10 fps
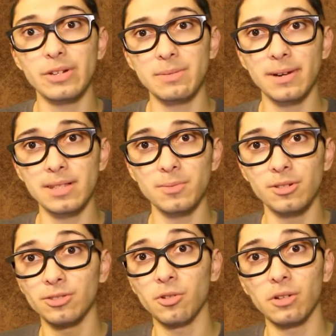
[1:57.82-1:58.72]

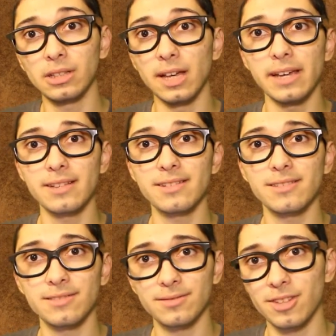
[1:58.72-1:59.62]
responsible, no one
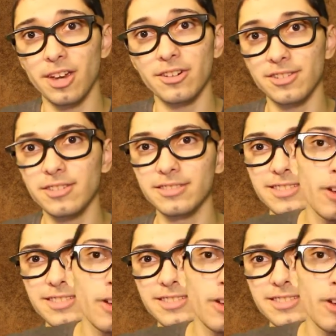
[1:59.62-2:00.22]
likes character.